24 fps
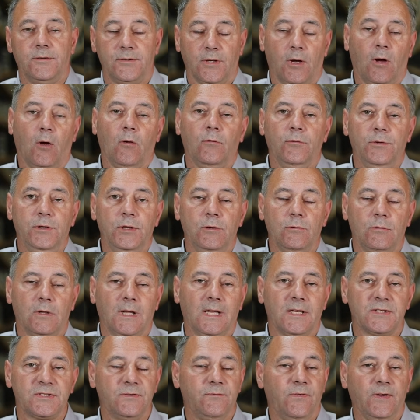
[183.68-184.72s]
There's a whole new
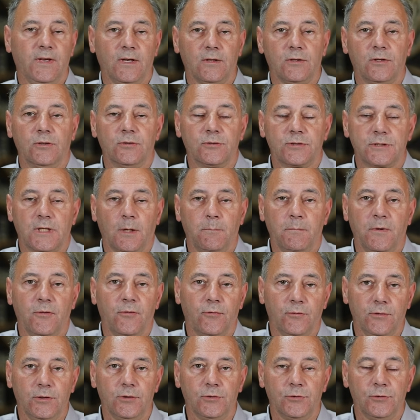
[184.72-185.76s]
class of vehicles coming
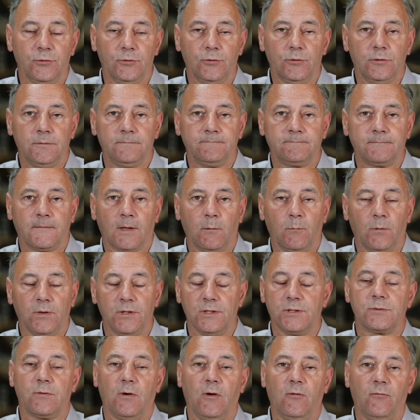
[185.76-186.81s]
through your door where
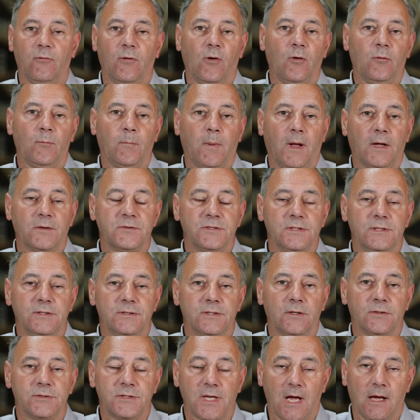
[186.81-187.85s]
the 12-volt batteries
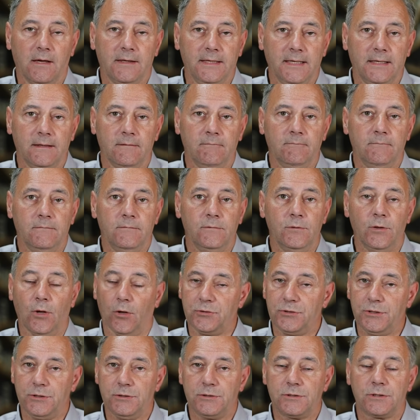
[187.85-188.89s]
are dying,
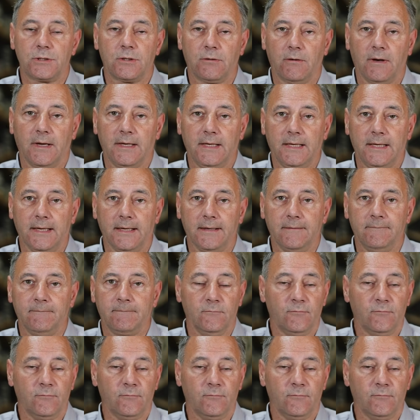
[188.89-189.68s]
not due to cranking.